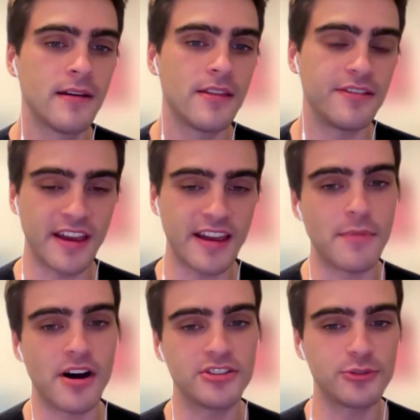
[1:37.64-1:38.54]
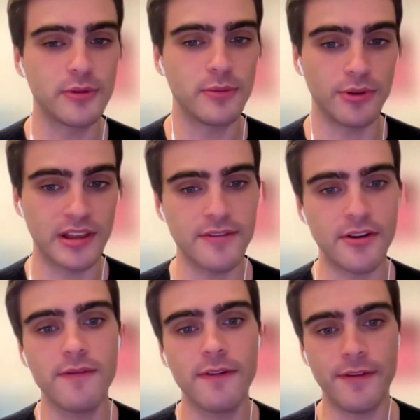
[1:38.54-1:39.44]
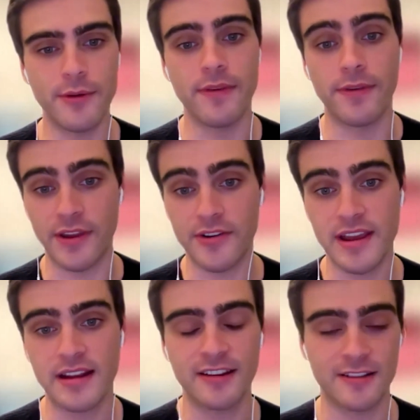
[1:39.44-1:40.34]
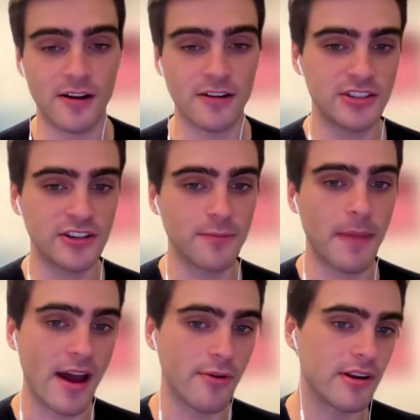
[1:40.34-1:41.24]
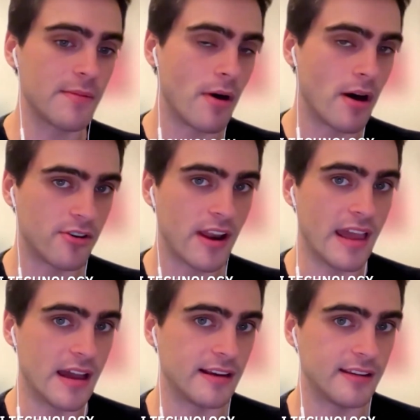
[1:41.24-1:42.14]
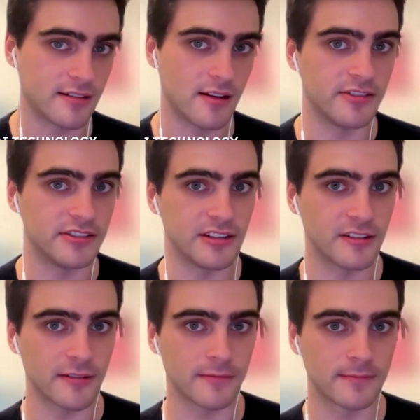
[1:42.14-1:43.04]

The second module will give an overview of the theory and technologies powering modern AI technologies.